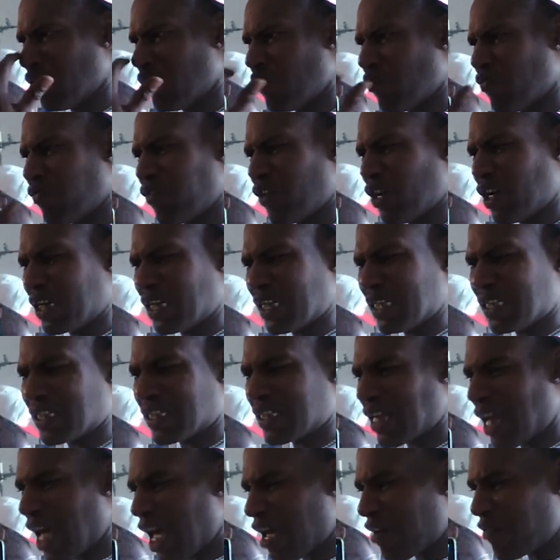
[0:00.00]
fucking
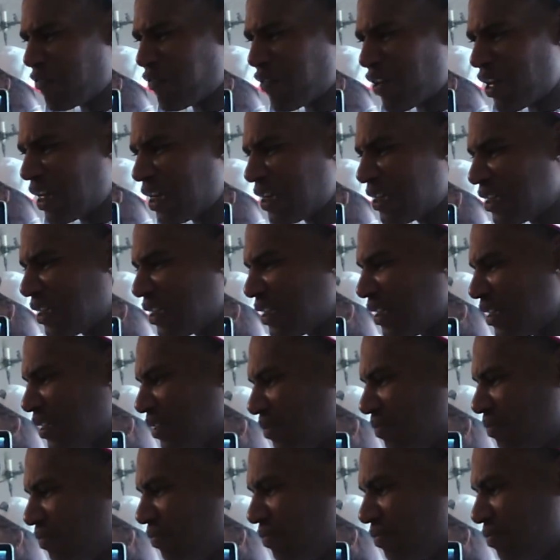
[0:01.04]
Scarface and
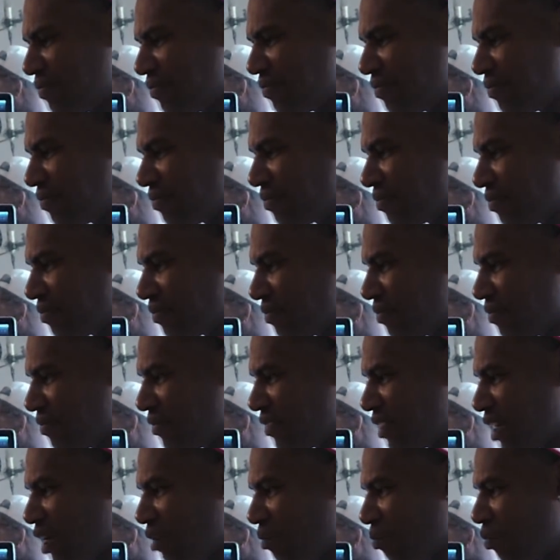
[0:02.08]

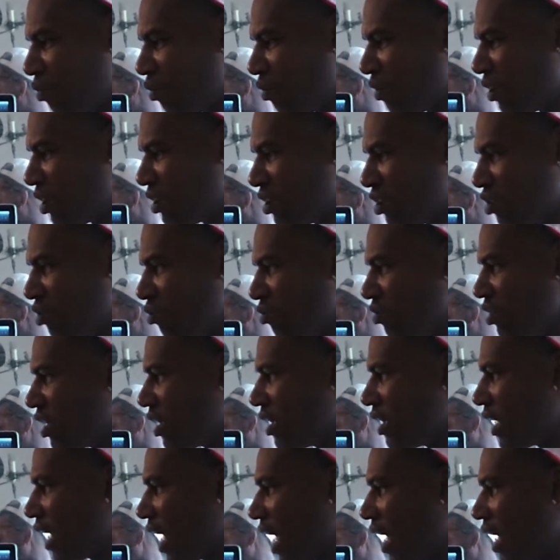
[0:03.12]
them boys,
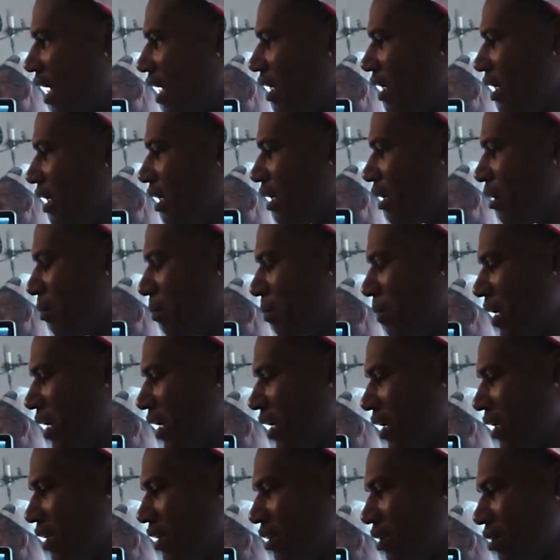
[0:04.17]
UGK and them,
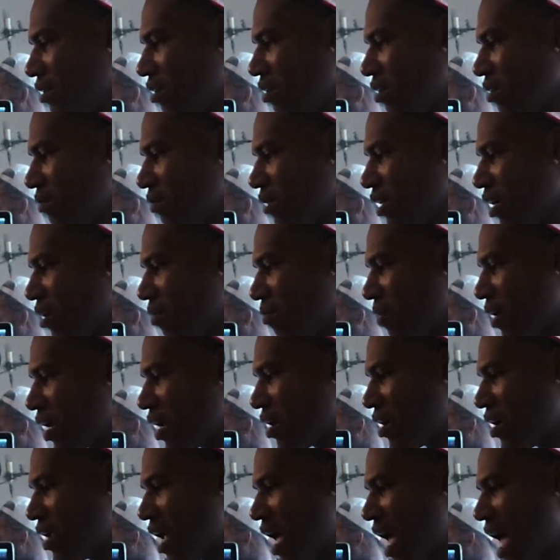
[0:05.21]
man. You know what I'm talking
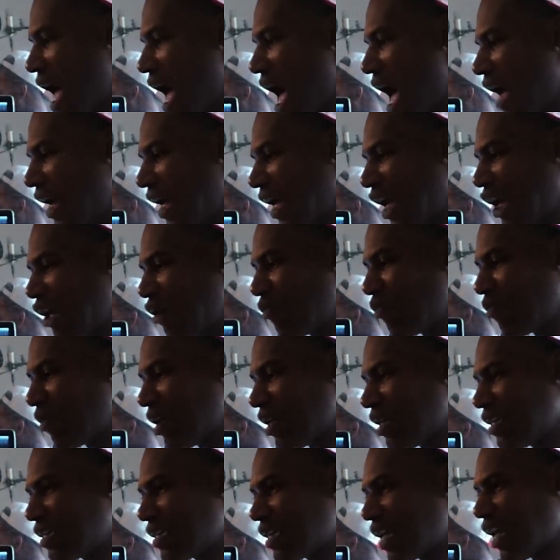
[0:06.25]
about? I can't
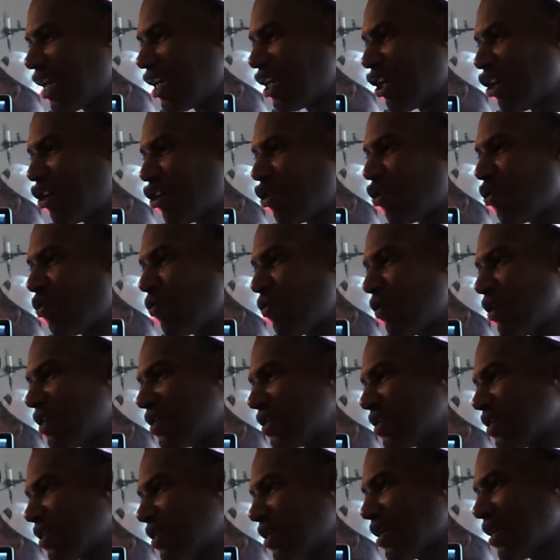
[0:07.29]
really say the
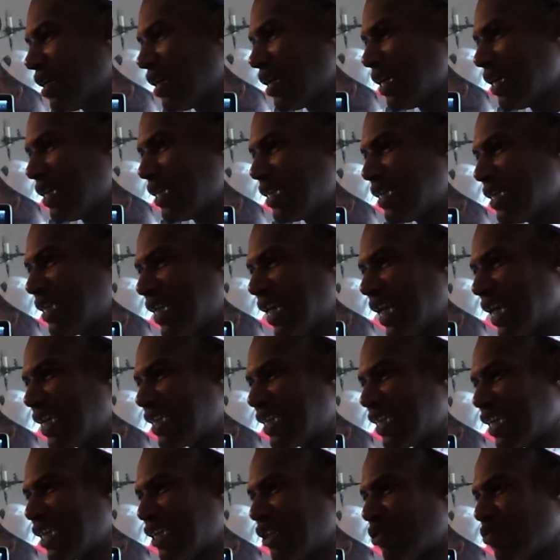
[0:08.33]
newest
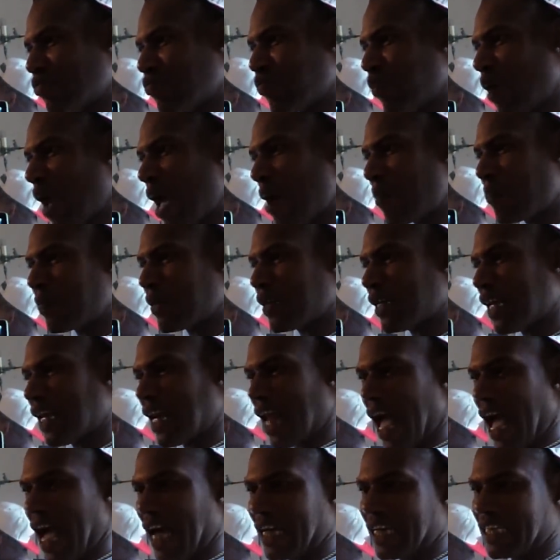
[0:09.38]
Texas rapper that
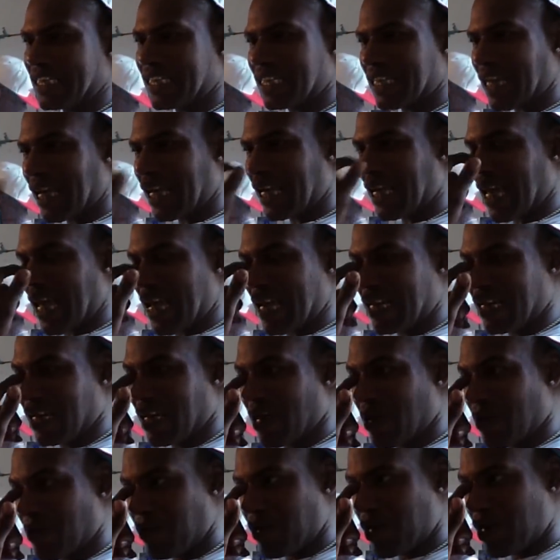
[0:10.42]
I could say,
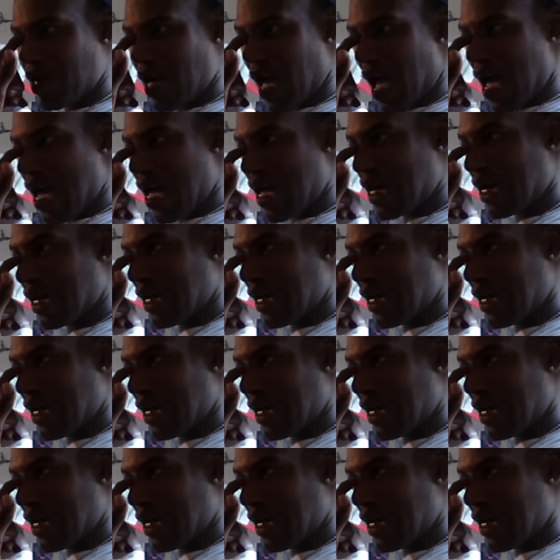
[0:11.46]
goddamn me, I